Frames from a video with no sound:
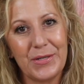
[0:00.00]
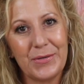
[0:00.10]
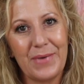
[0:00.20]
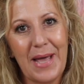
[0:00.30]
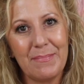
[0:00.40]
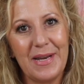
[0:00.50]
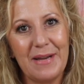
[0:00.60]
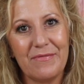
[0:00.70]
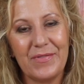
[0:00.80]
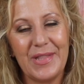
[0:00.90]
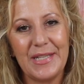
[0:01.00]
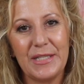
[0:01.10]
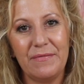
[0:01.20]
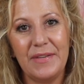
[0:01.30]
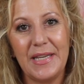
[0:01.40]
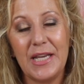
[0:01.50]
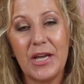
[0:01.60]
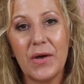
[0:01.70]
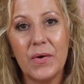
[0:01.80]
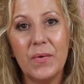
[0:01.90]
going to wrap it up for this
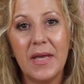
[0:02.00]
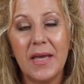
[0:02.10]
video.